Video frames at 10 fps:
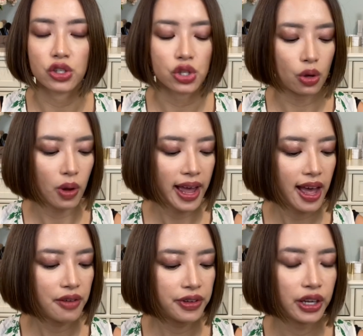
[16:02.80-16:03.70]
So I
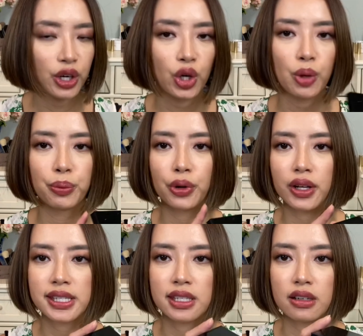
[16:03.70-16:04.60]
have here
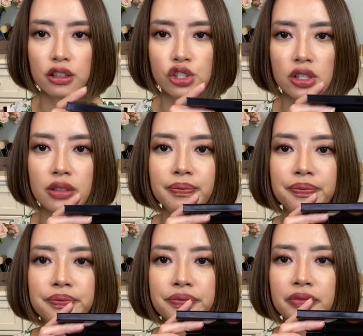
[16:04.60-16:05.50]
Bronze Seduction,
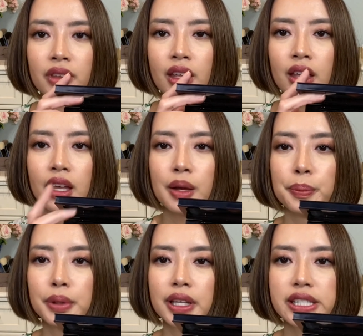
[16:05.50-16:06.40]

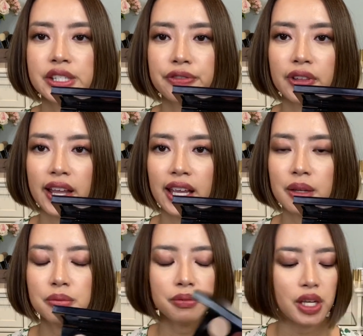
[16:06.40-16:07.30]
Blitz
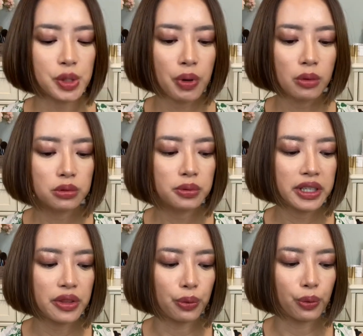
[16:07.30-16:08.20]
Flame is
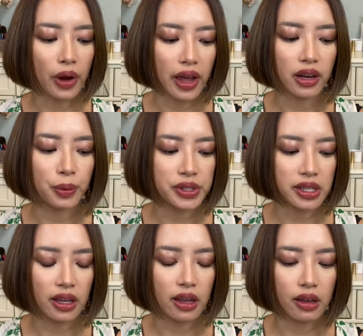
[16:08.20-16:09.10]
probably the red I was
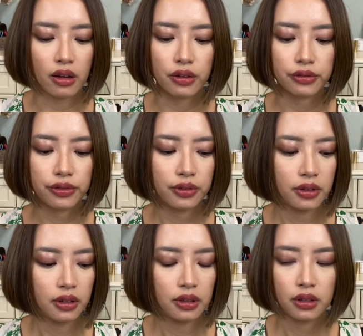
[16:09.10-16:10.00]
thinking of.
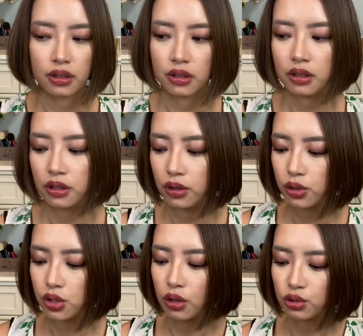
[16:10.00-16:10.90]

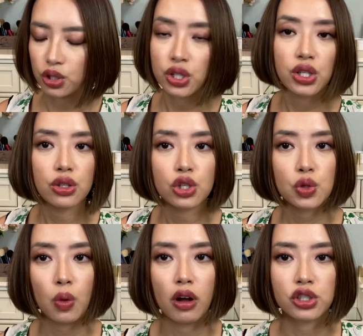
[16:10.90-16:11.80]
So I'll just
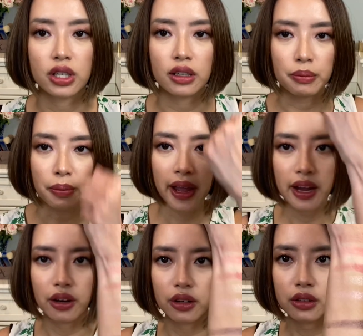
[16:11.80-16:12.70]
swatch and
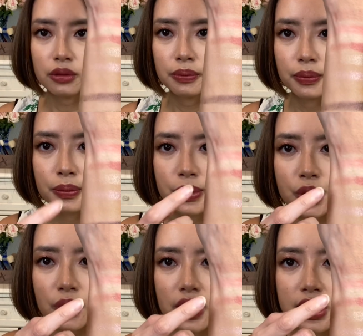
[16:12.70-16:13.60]
compare.
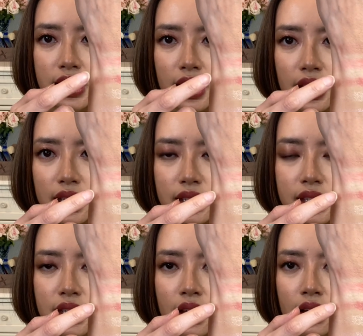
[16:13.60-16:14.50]
So this
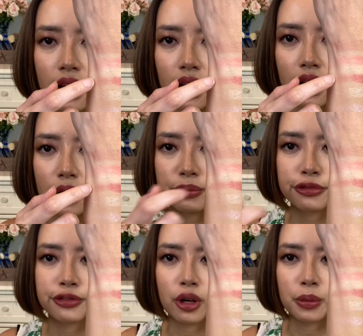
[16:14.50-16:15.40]
is um,
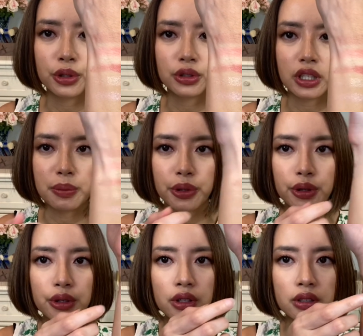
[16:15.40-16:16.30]
from Early
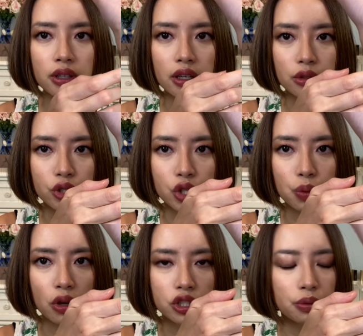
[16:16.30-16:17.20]
Bird, and I'll just
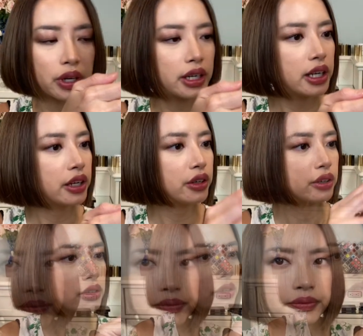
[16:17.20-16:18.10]
swatch it right here.